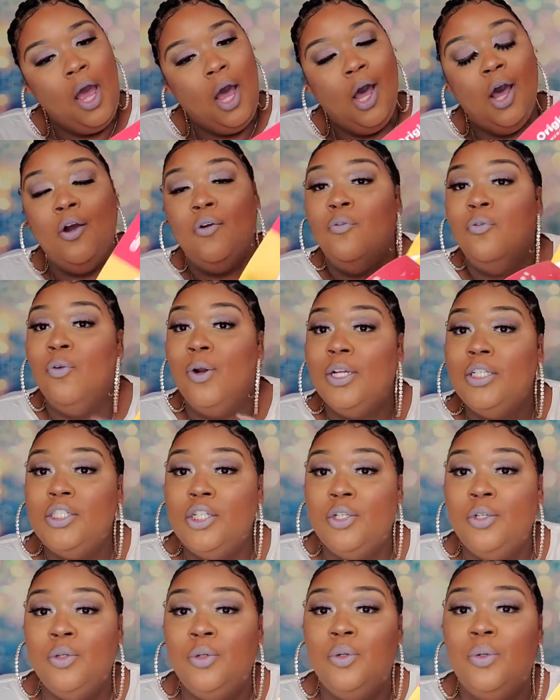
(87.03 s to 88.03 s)

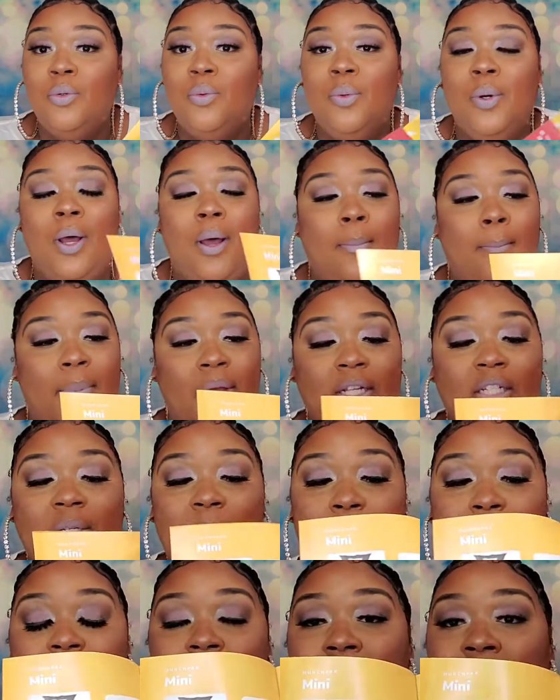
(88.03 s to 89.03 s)
original Munch
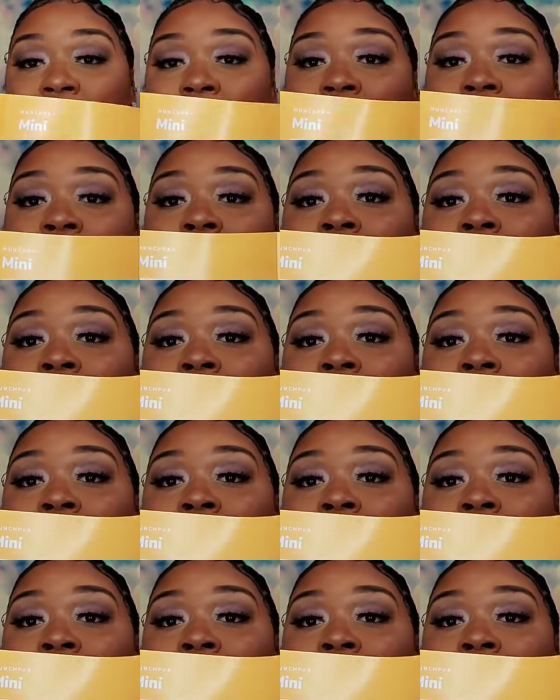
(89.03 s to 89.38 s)
Pack.